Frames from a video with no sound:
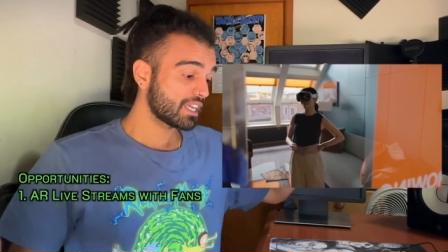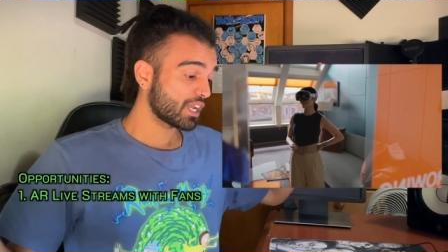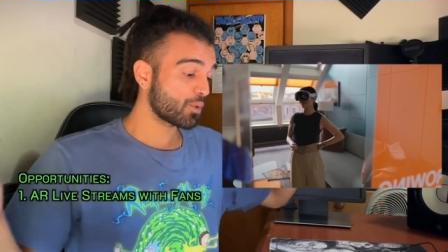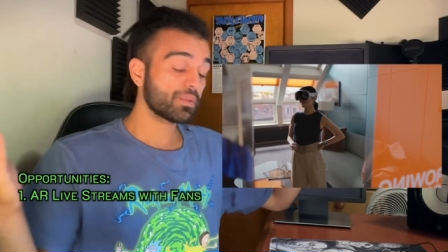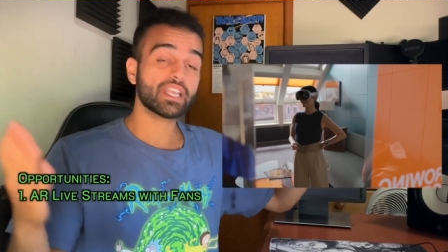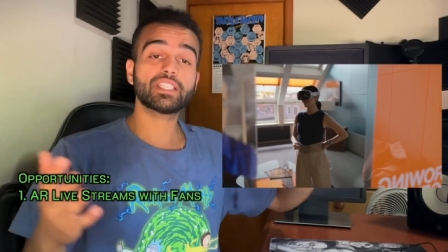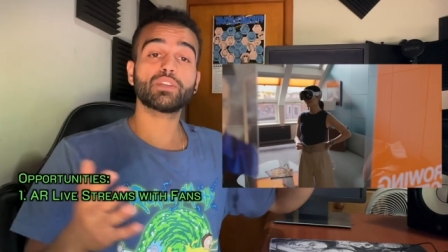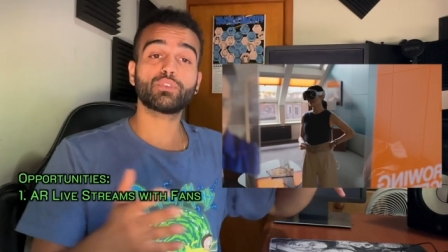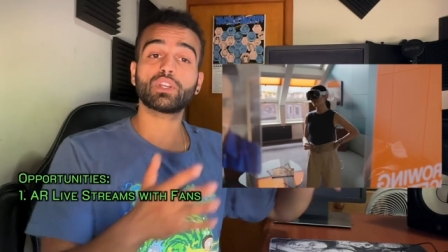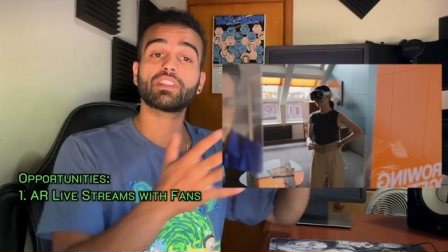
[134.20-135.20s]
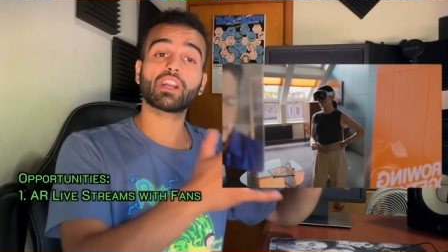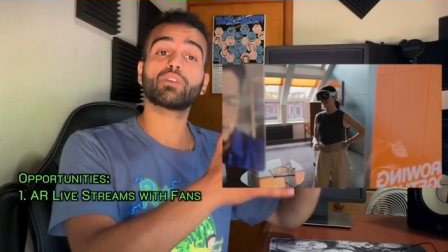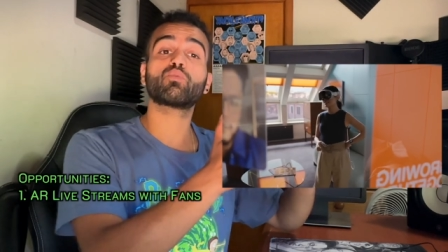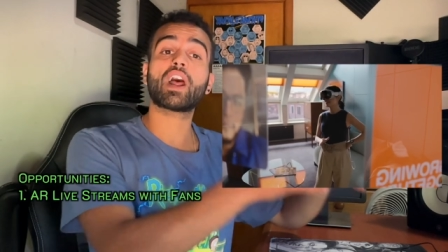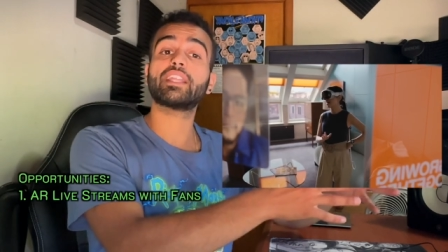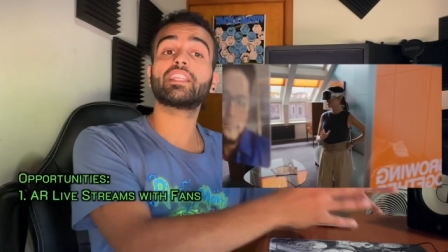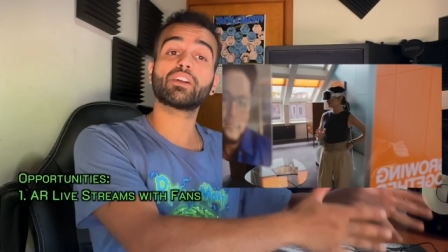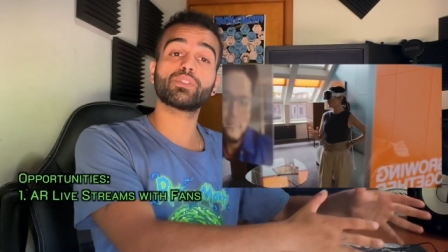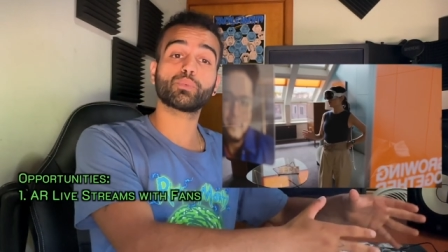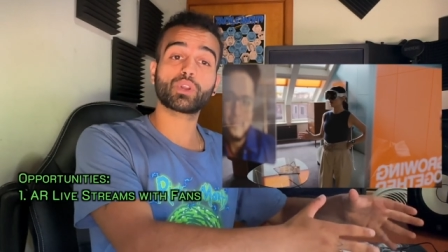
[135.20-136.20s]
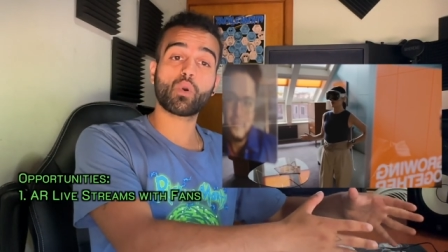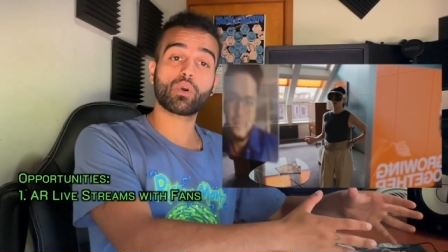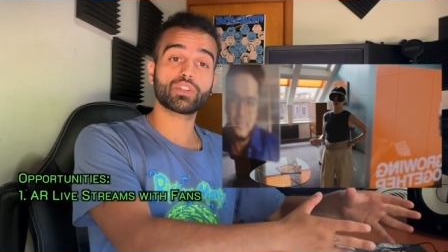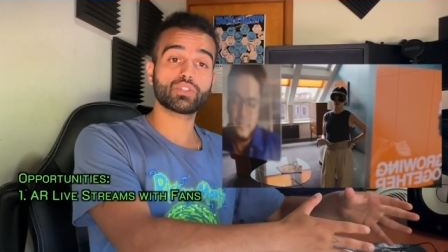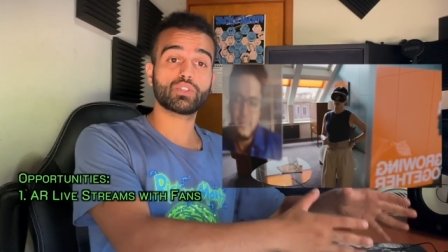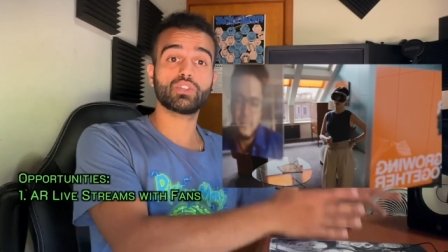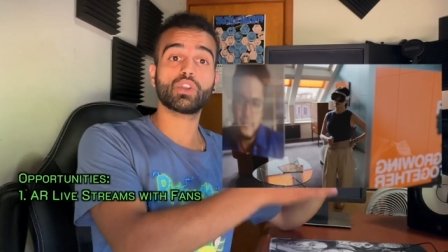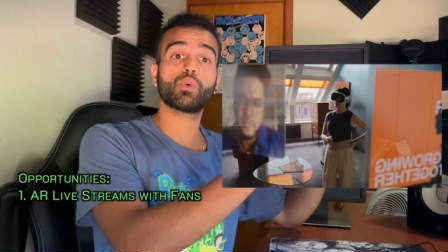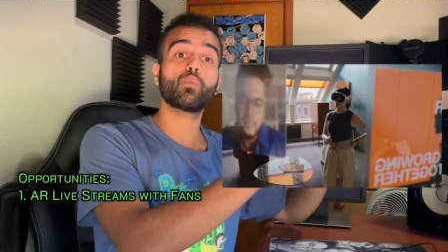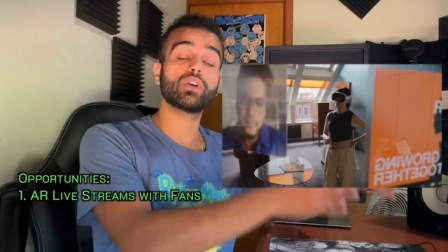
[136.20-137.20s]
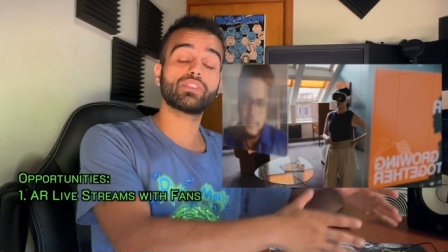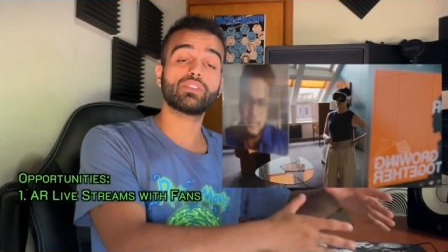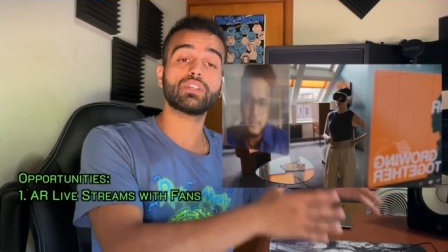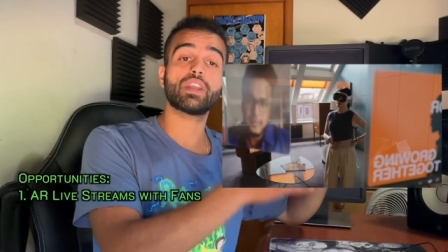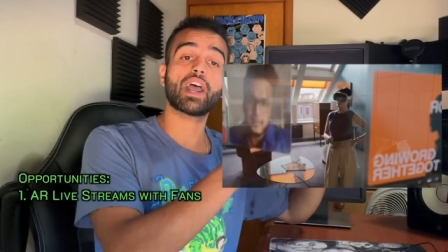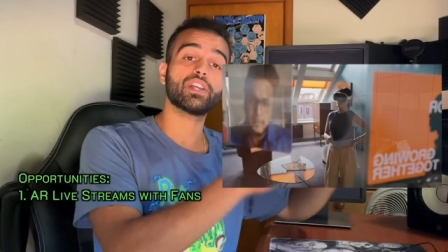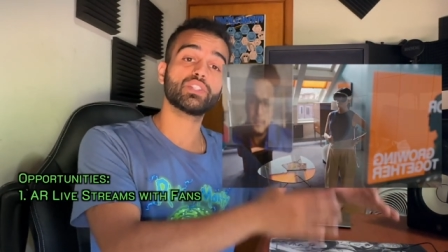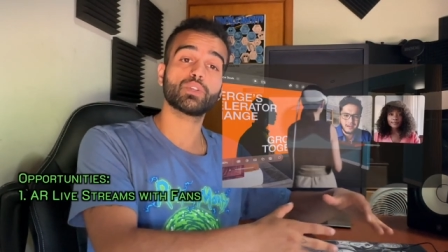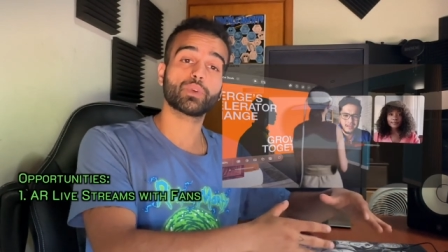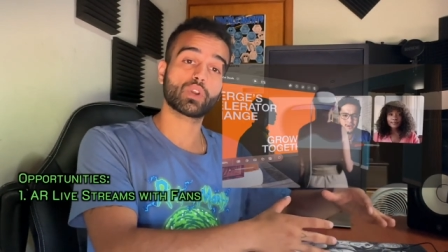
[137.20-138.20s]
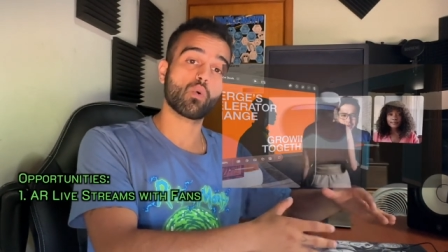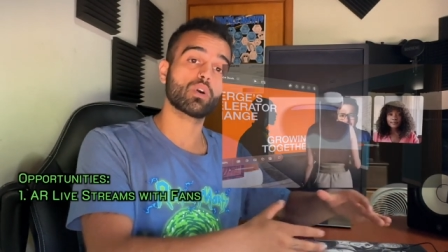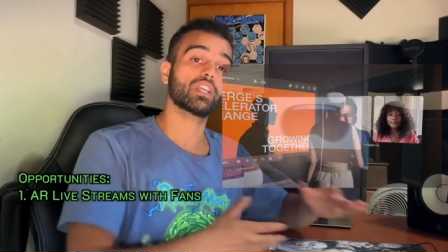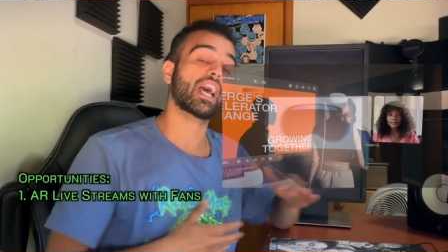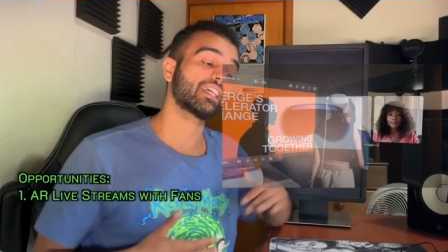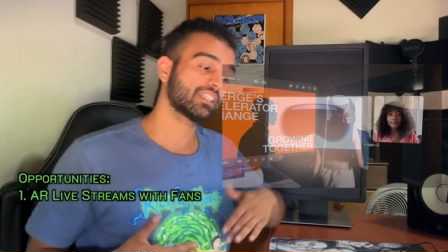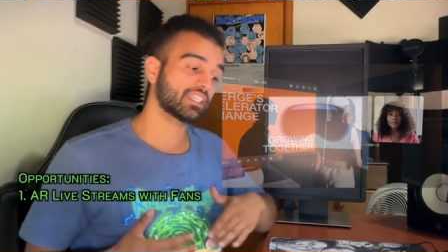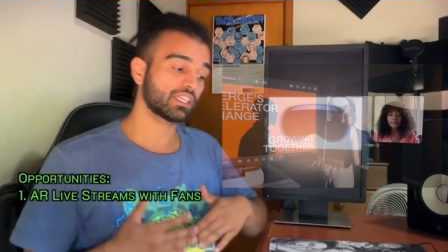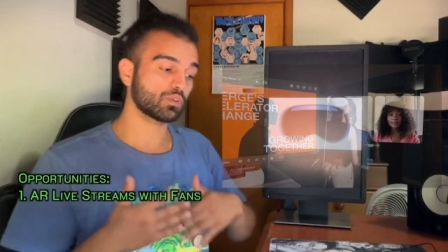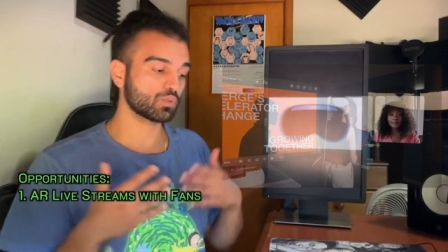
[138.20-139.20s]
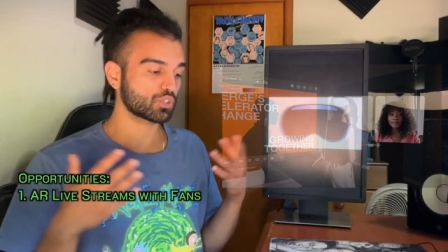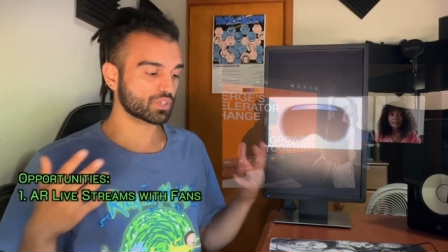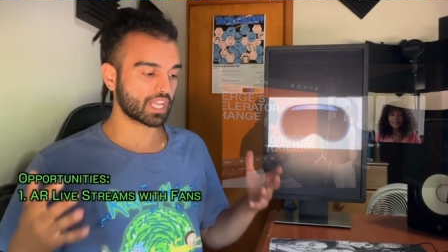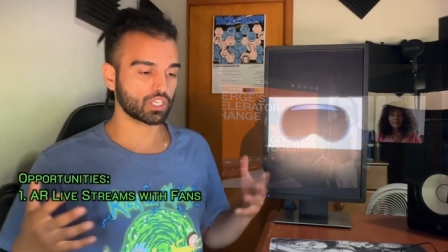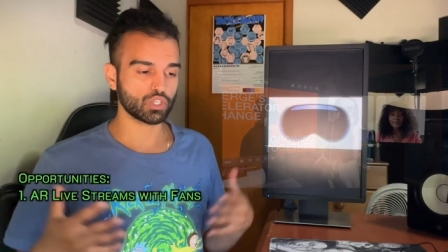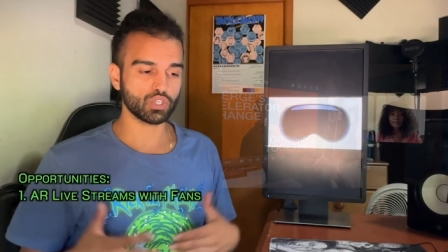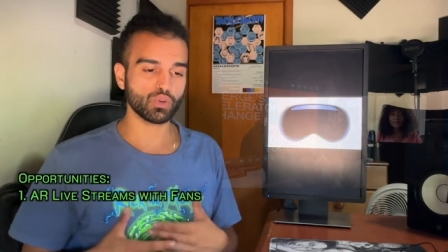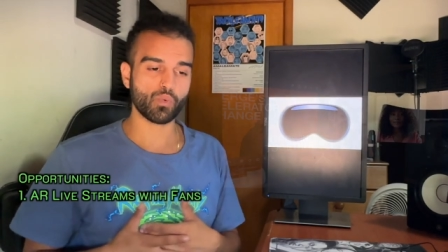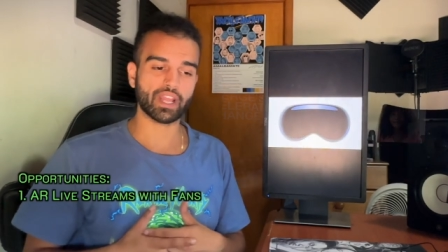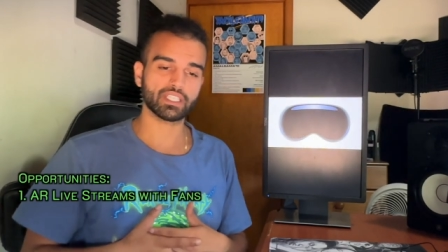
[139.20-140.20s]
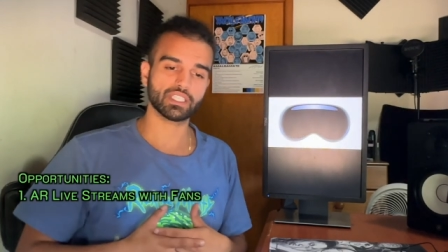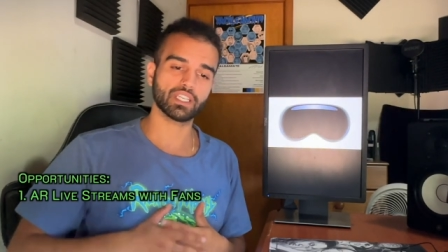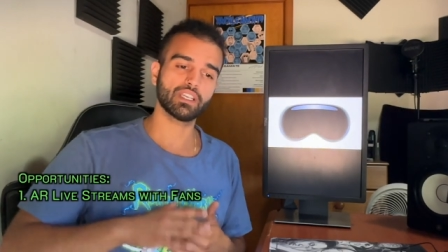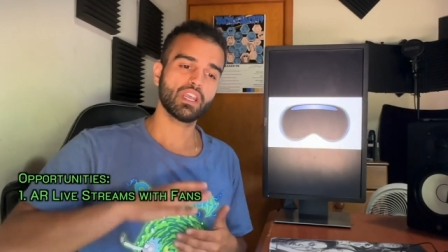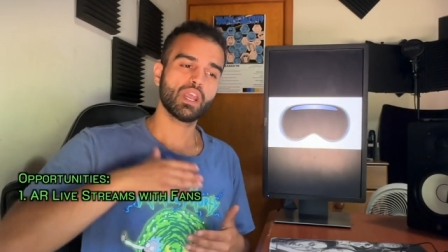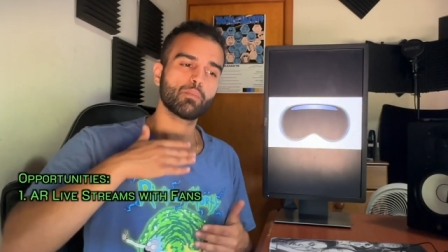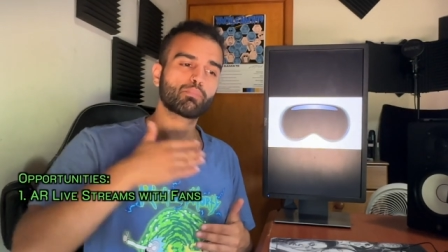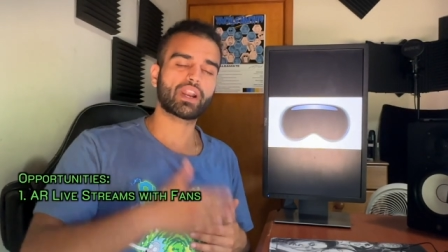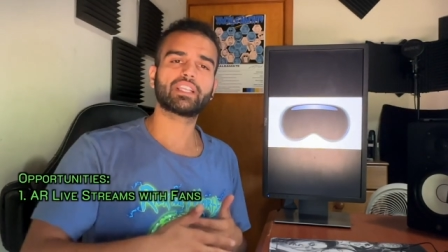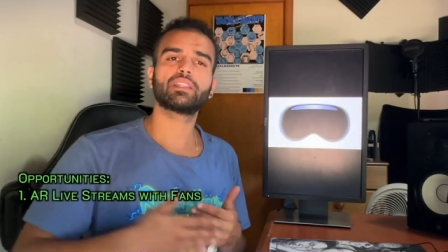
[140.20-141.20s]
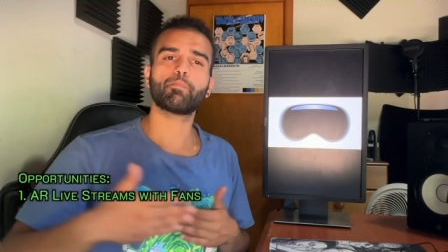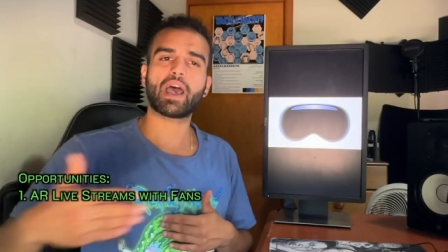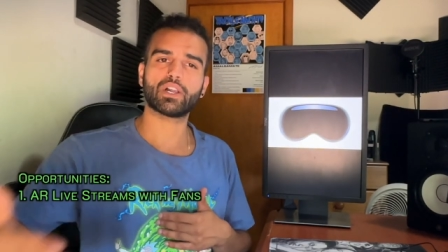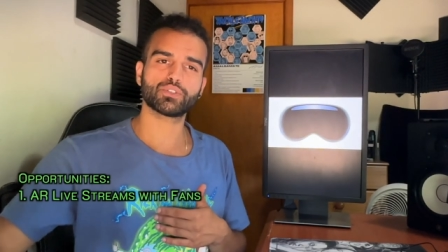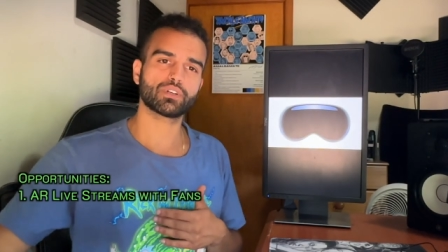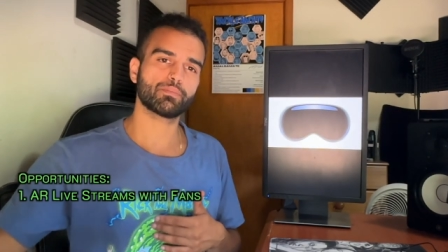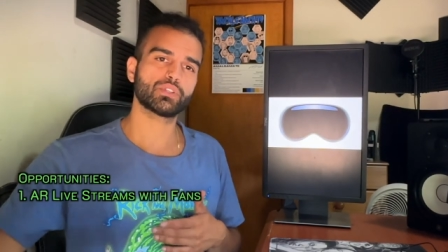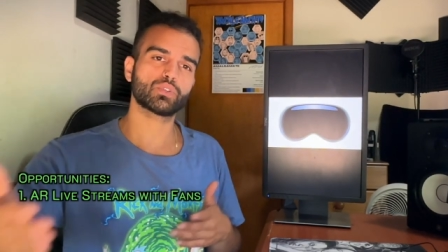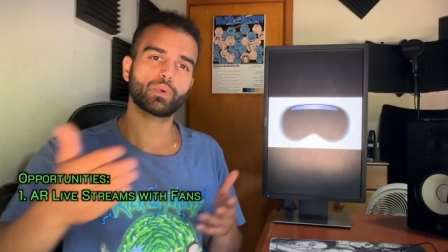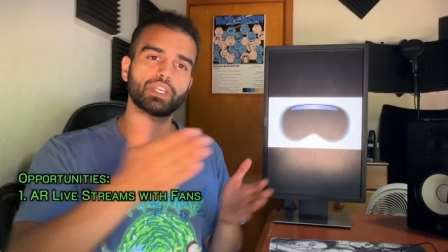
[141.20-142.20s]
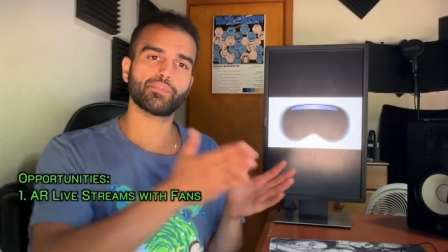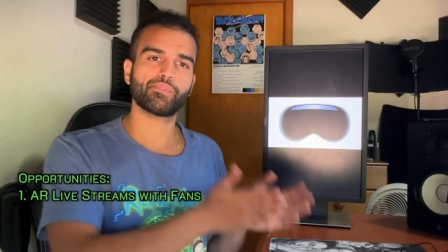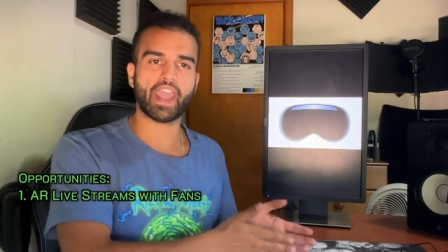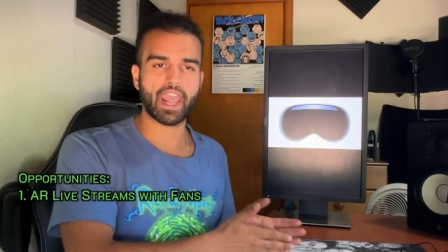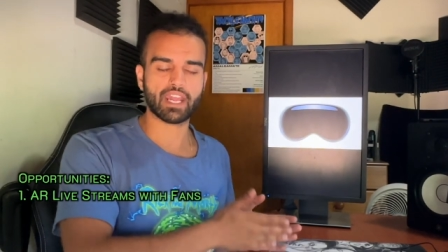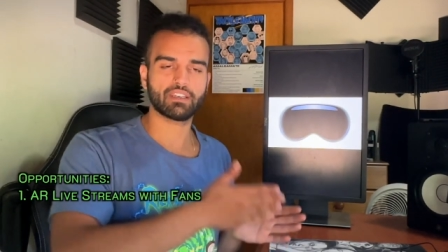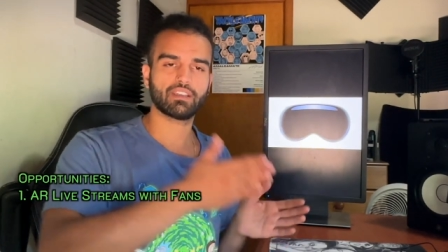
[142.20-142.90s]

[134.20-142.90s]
it'll be as if you know they're right there in the recording studio with you as you record it i think it'll create a new way to break the boundary between fan